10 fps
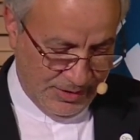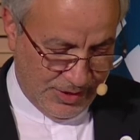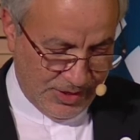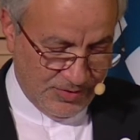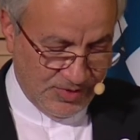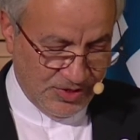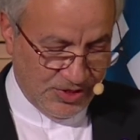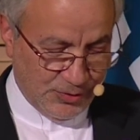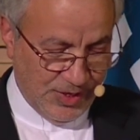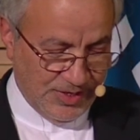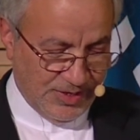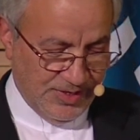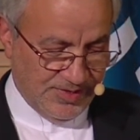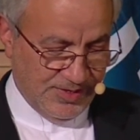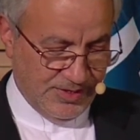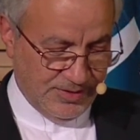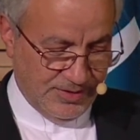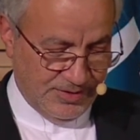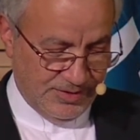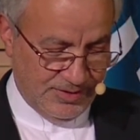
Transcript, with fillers: That was a great lesson